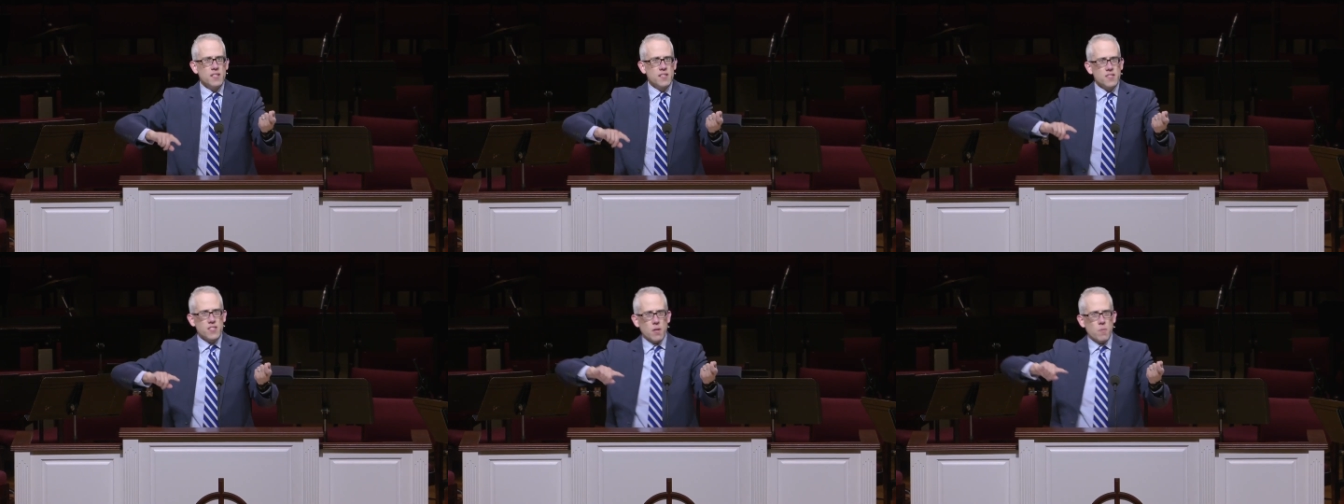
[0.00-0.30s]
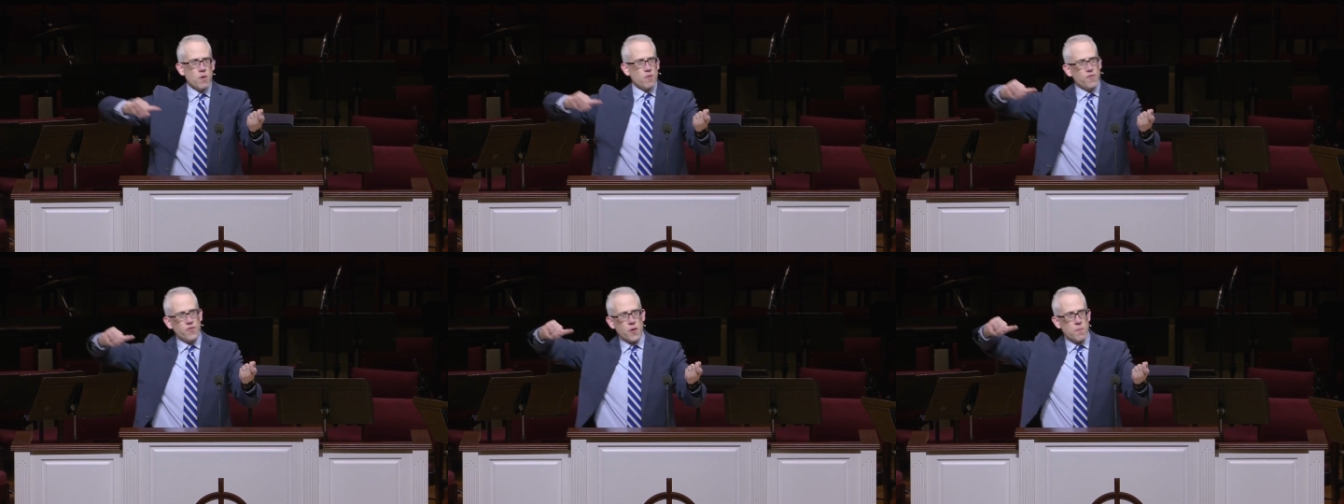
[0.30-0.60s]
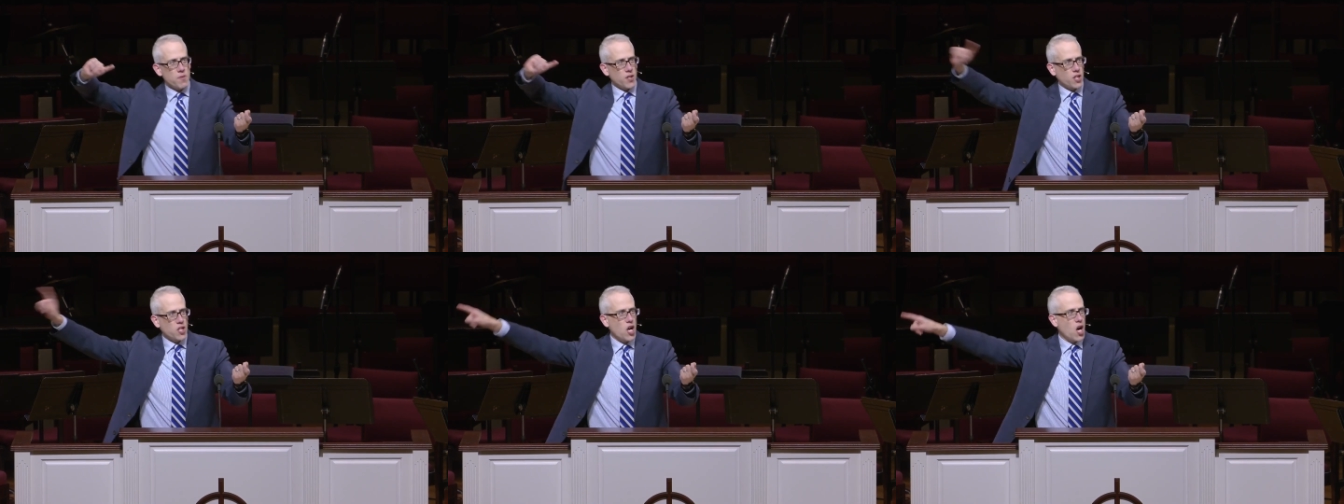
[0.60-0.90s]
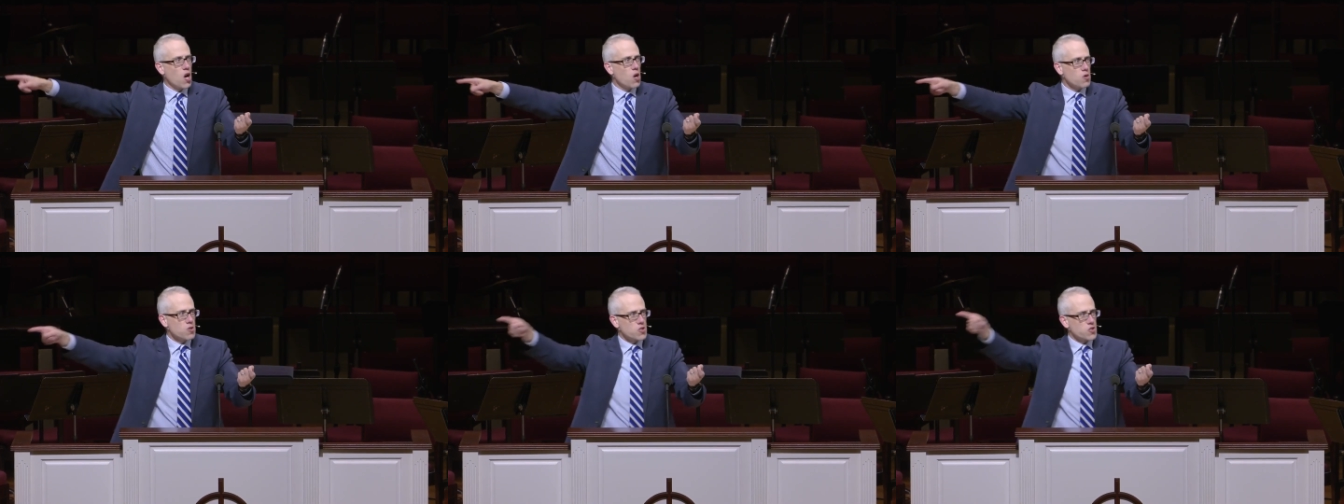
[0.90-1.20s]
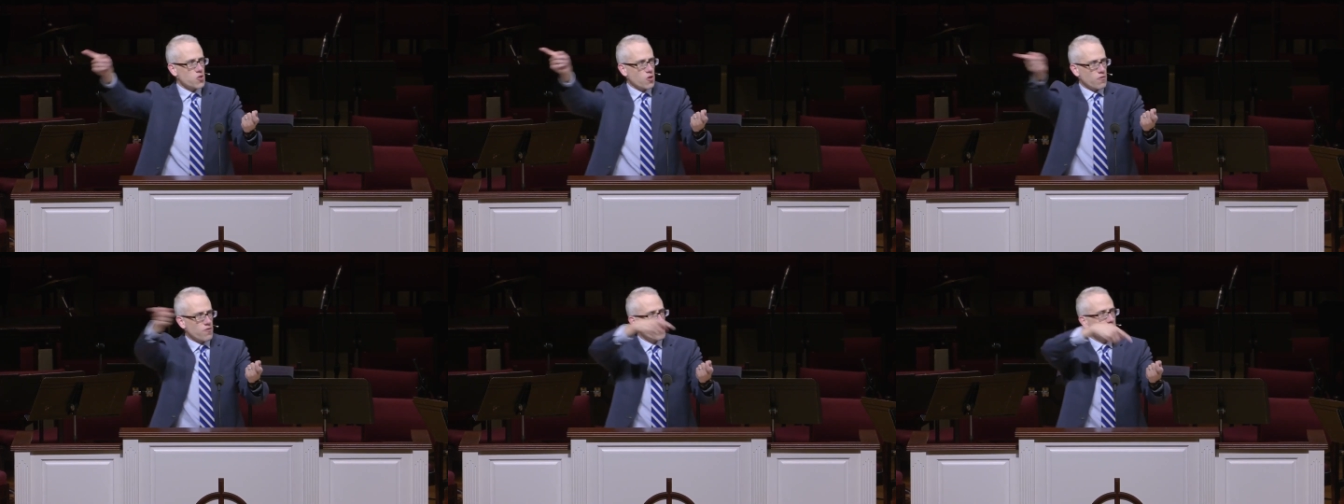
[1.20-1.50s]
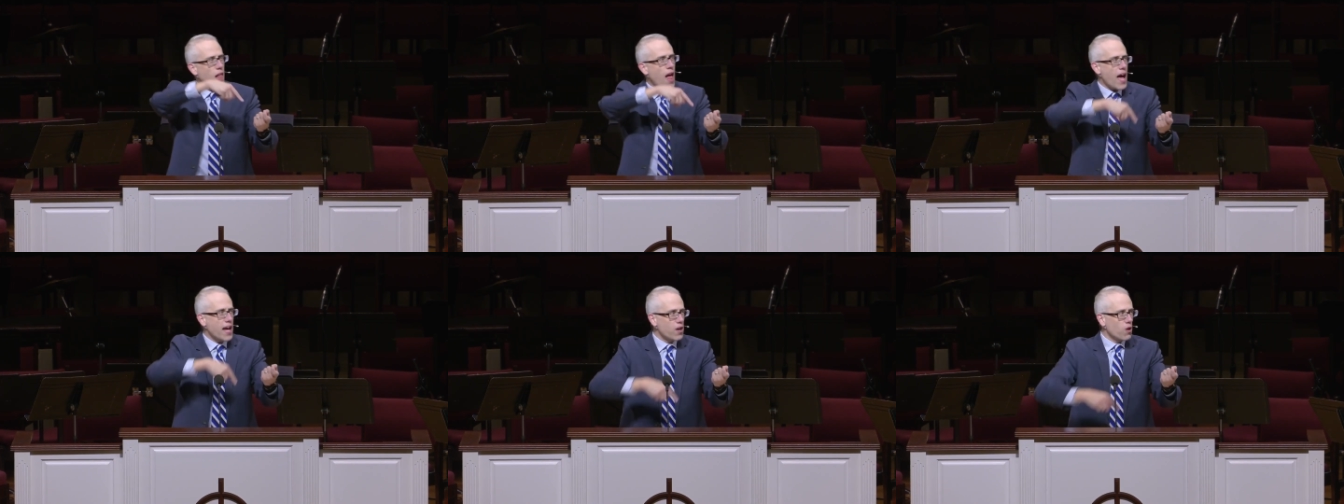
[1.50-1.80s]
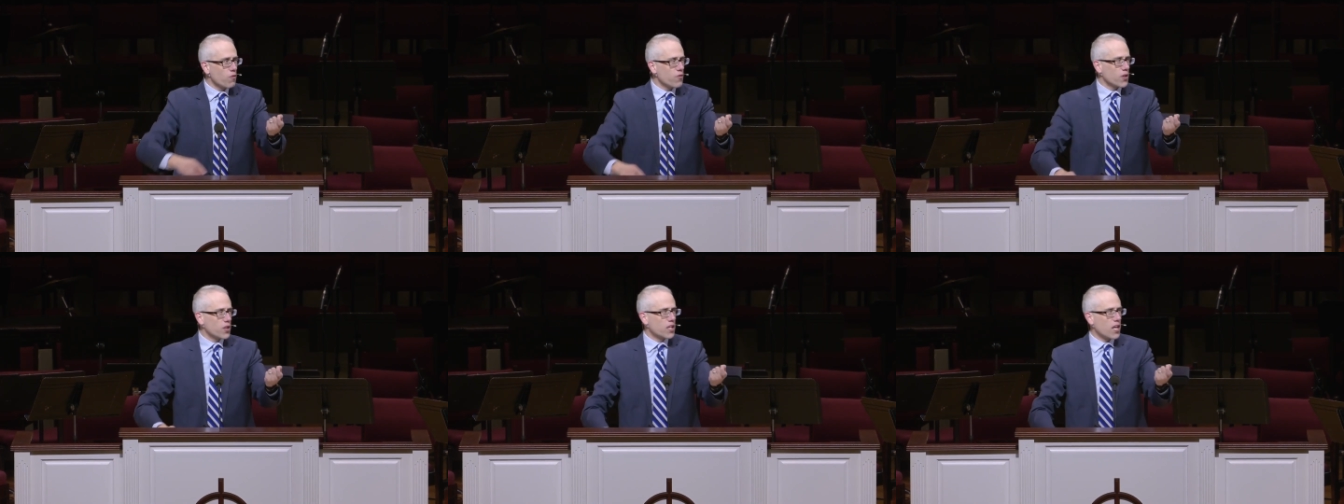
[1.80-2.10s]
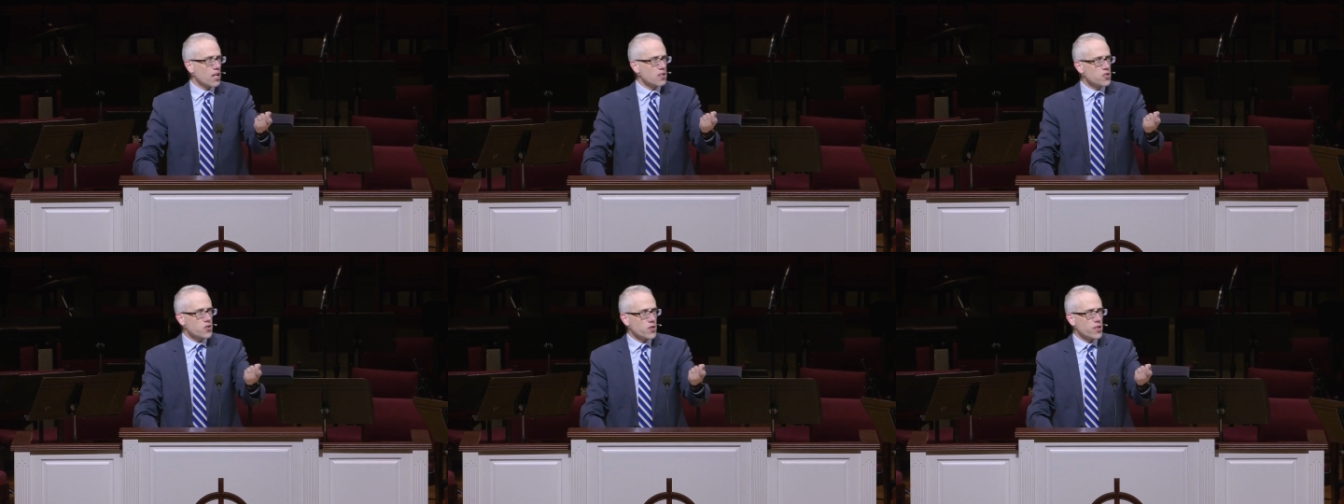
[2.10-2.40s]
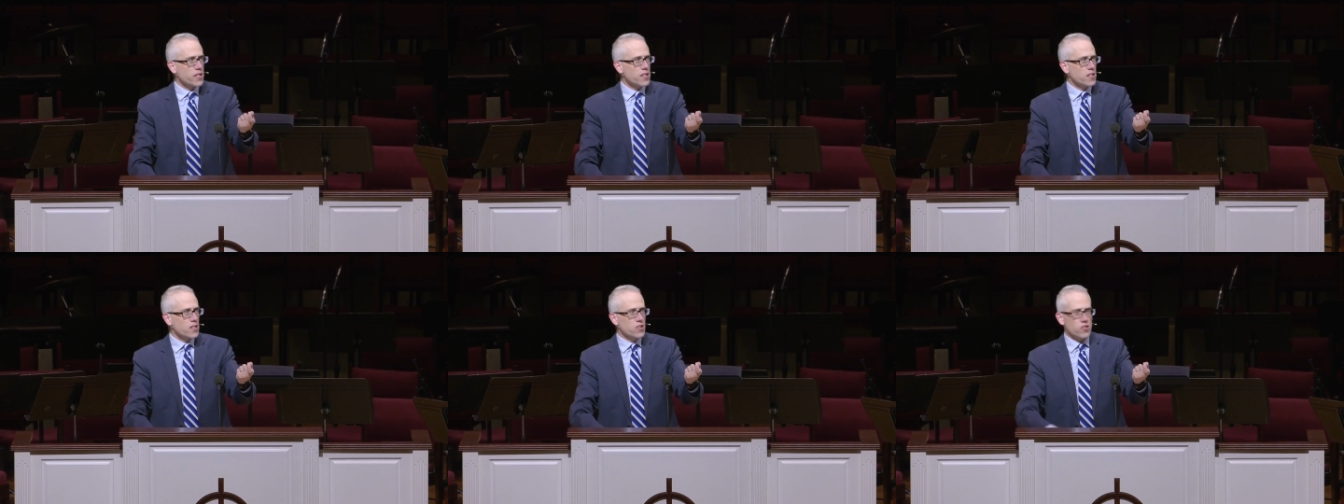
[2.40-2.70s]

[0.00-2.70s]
someone from the coast or flyover country.